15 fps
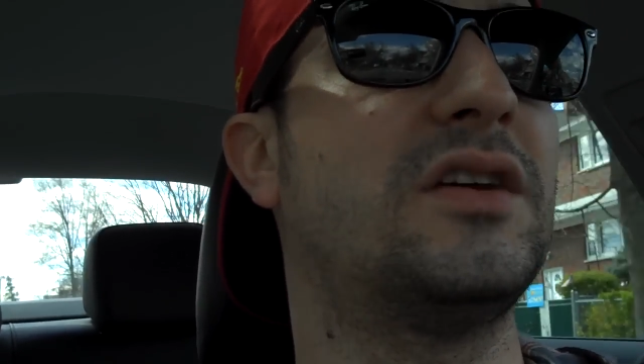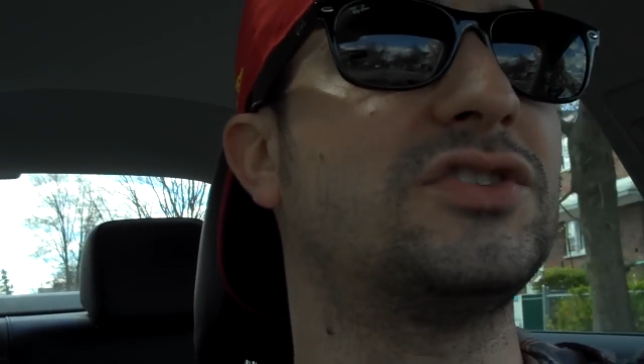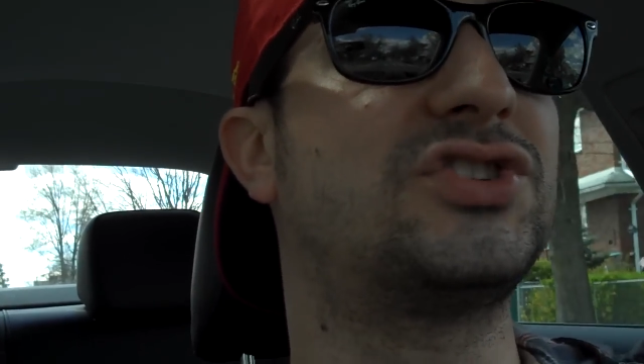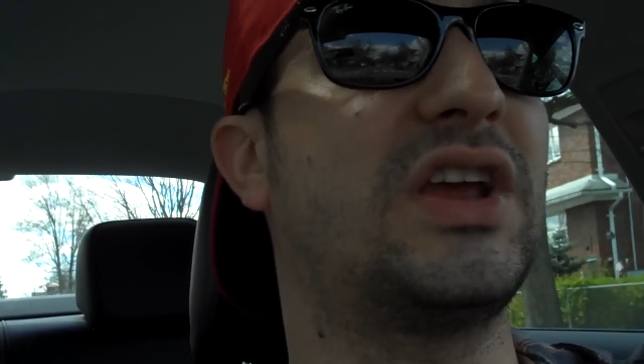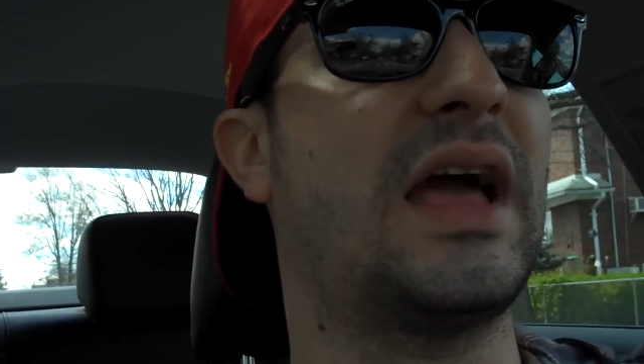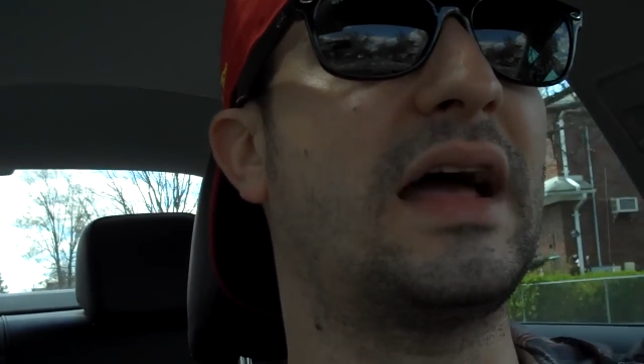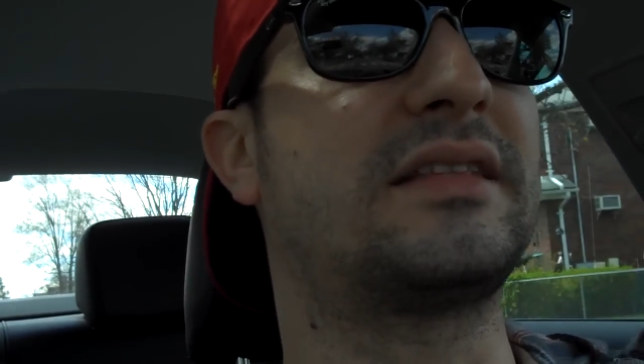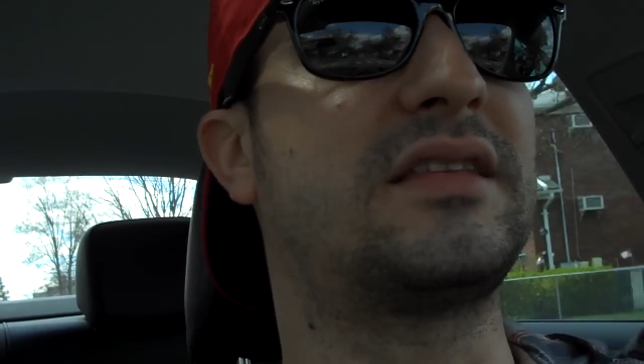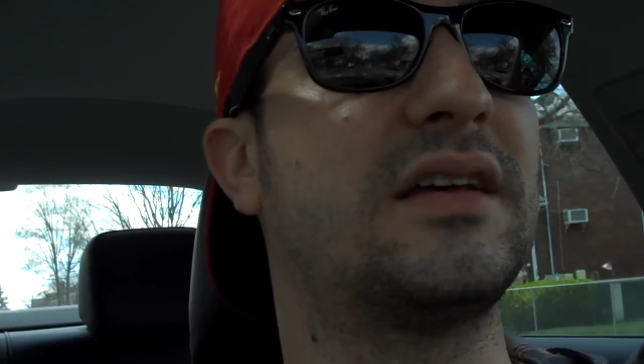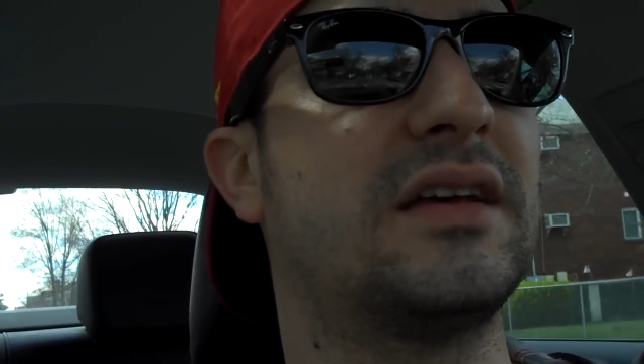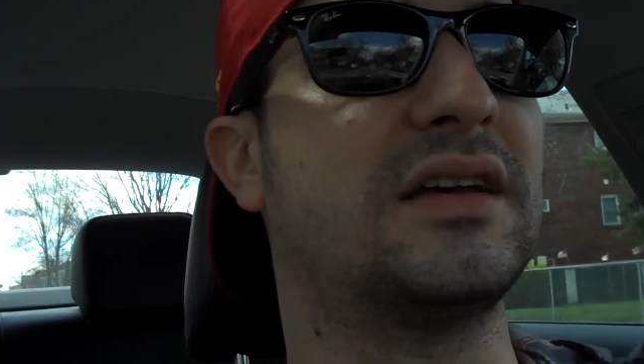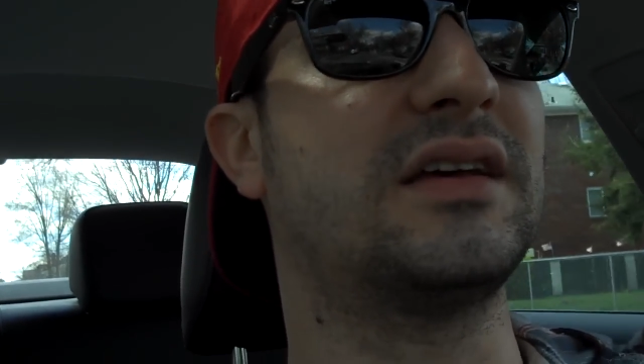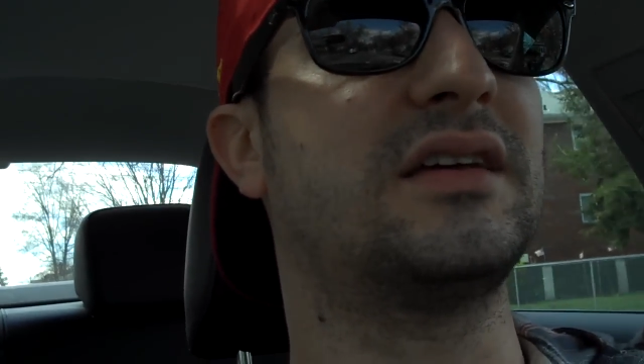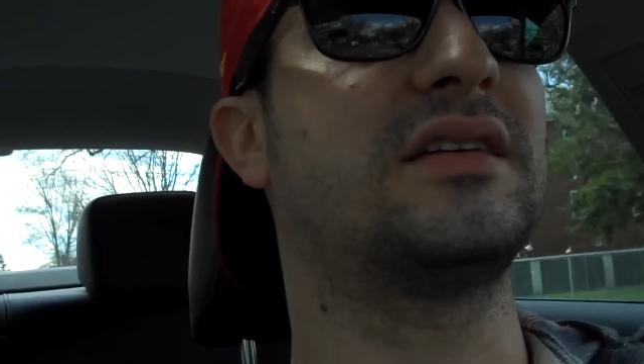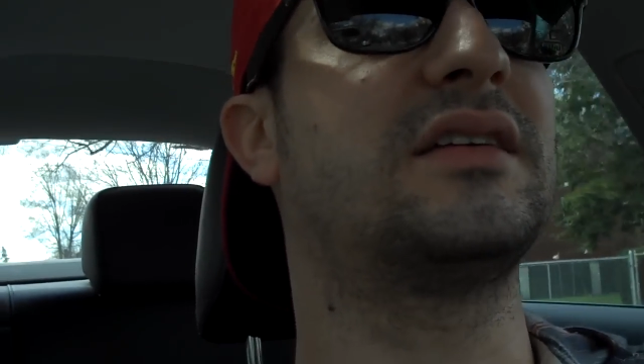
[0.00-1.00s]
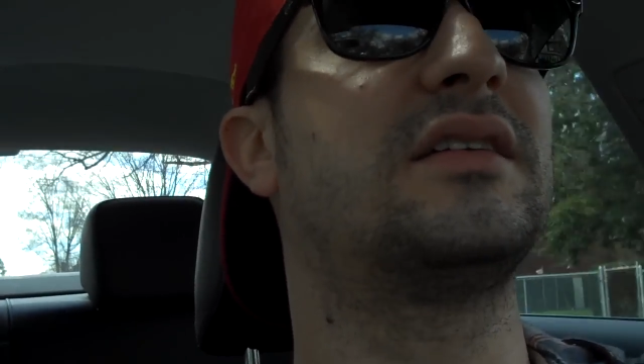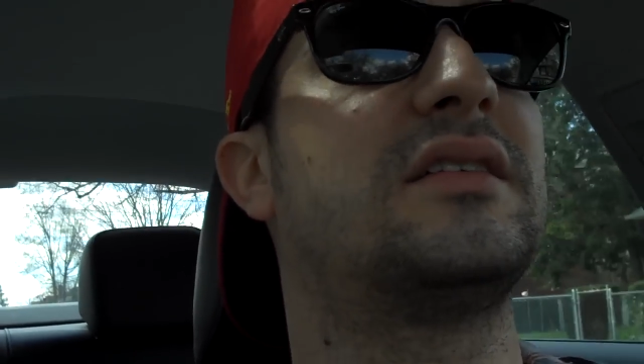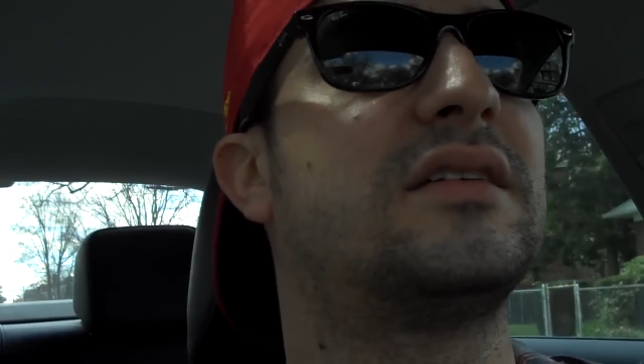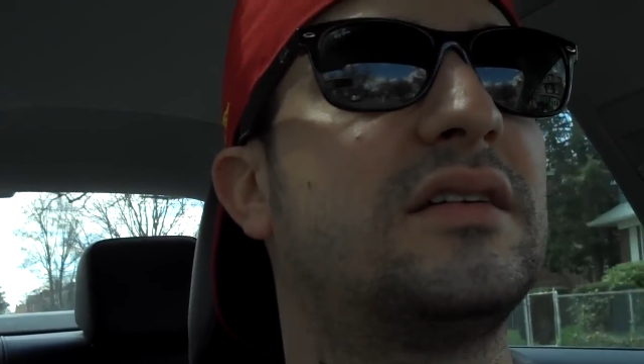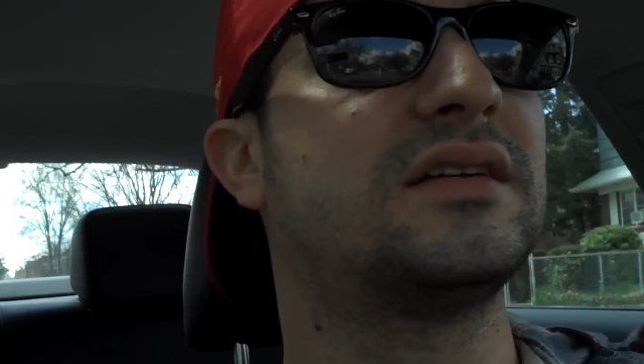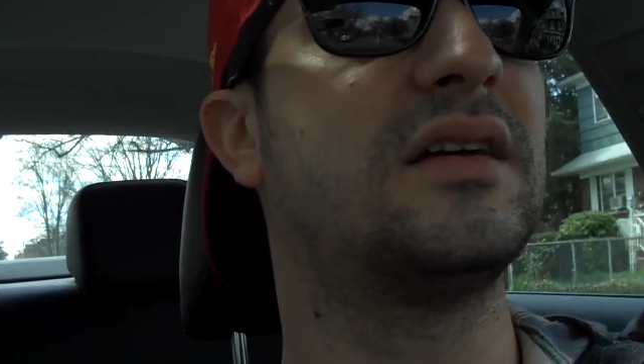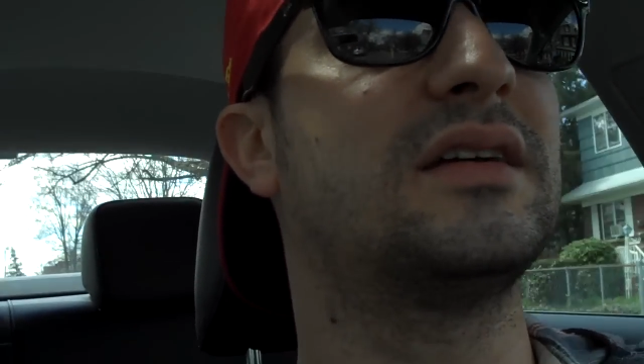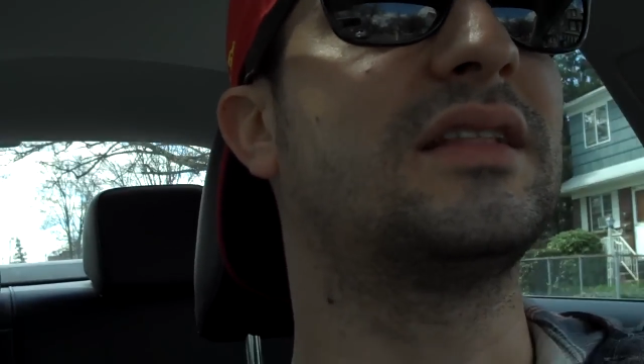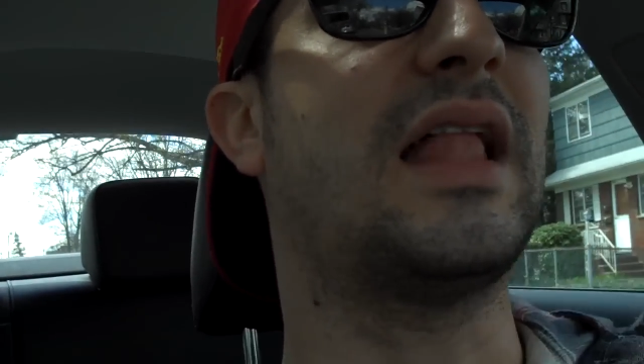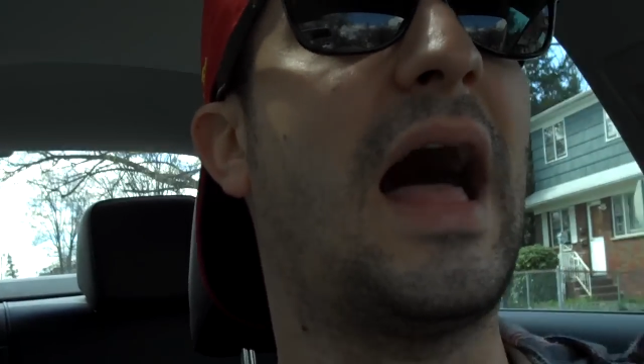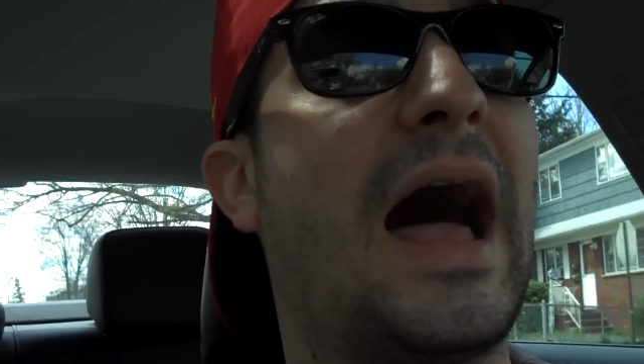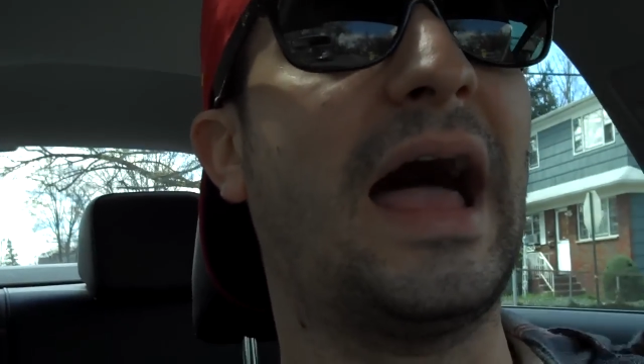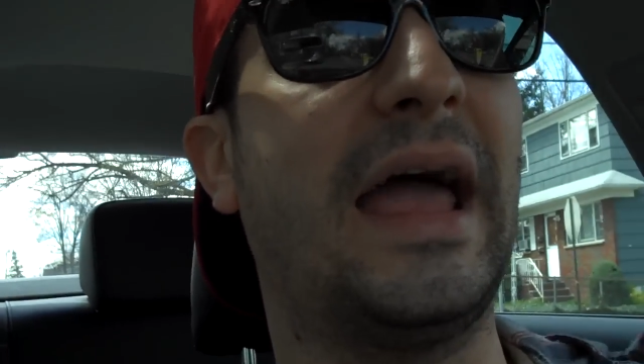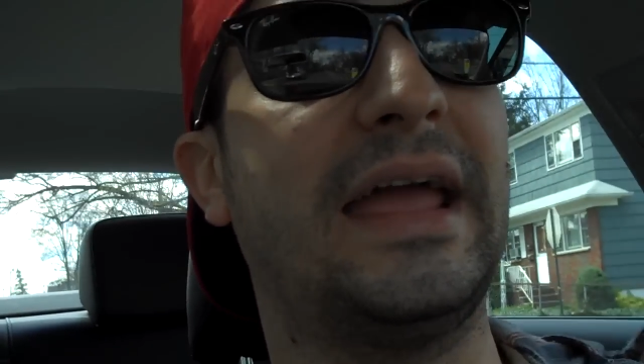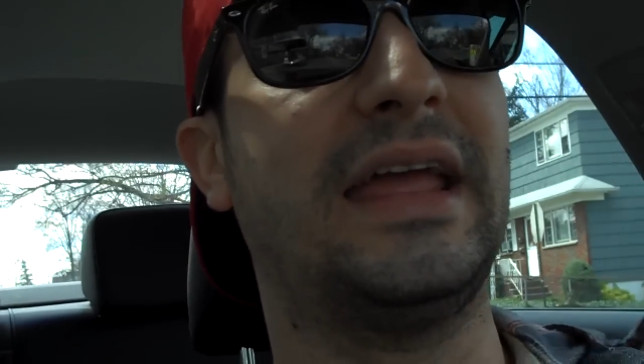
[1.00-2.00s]
she had to
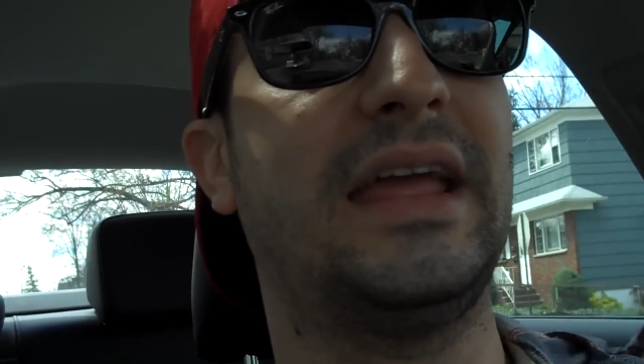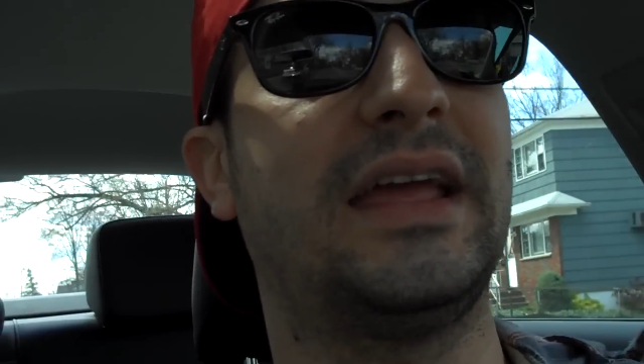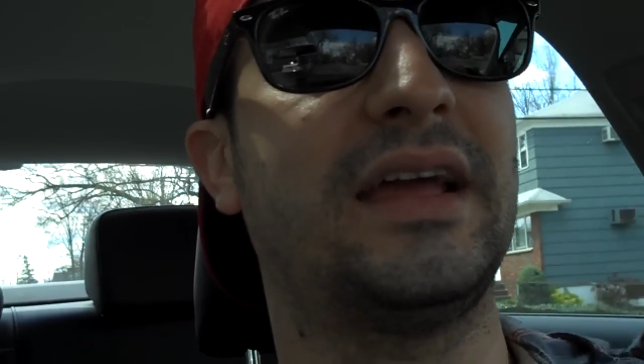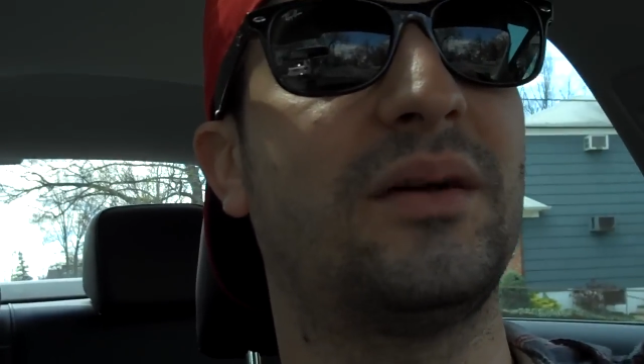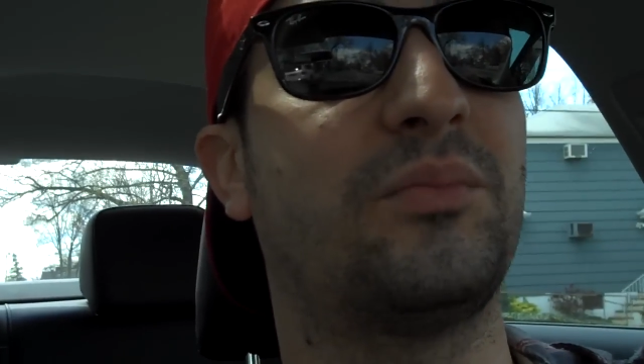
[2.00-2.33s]
lie